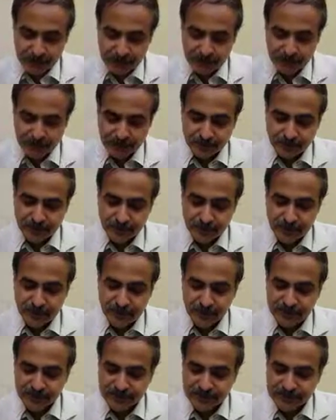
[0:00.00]
Doctor,
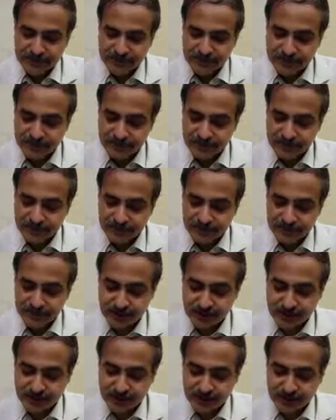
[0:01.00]
during resection,
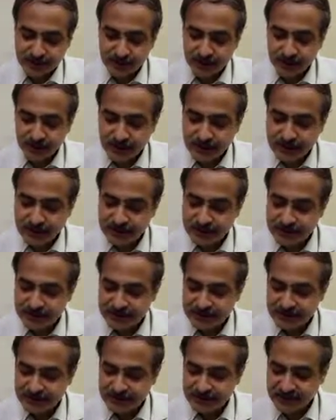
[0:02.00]
what gives
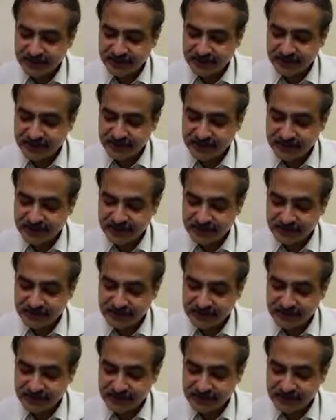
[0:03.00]
indication